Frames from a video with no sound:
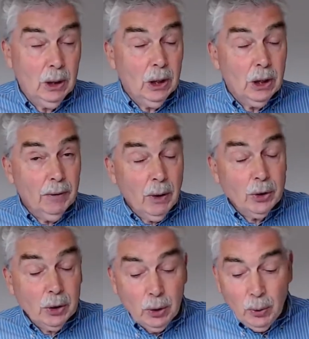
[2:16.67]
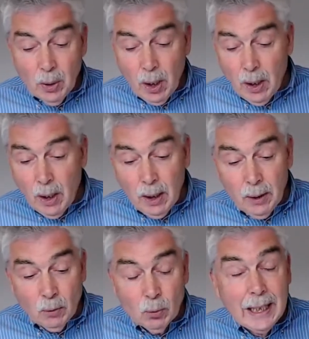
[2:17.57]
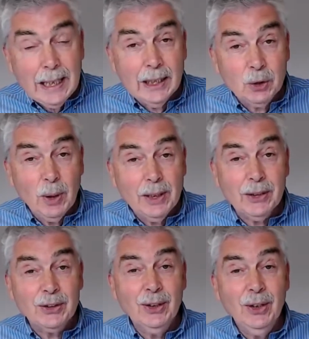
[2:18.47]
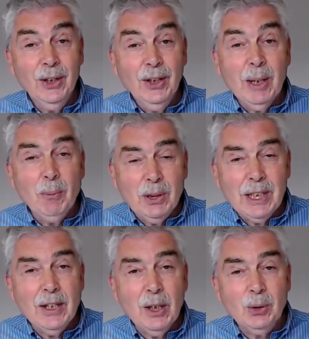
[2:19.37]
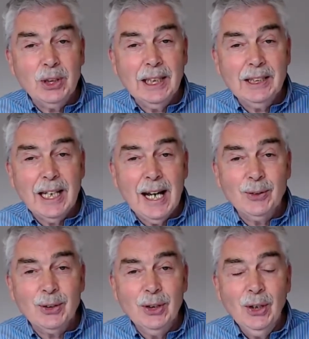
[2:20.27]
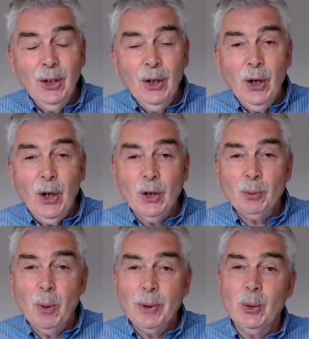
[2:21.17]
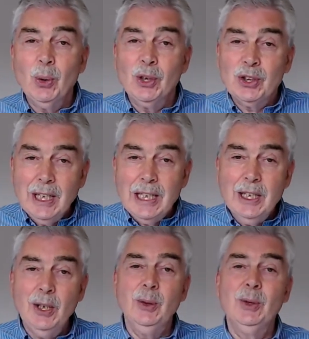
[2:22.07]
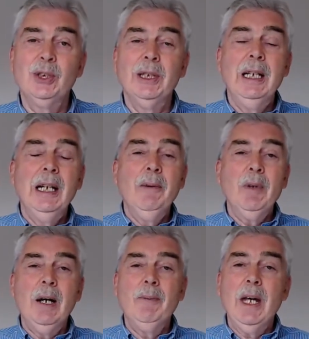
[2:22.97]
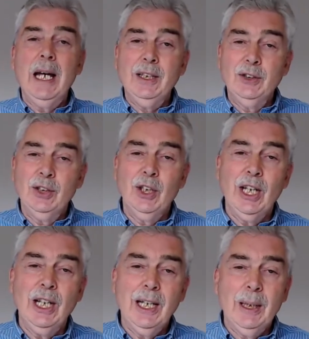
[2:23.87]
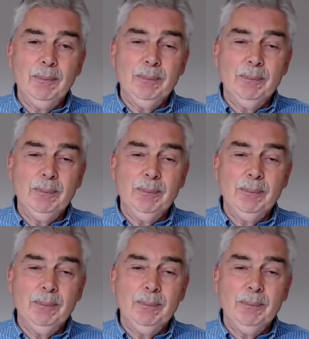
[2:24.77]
For those who are regulars with us, then we send those things out on what we call the C News, uh, a circular.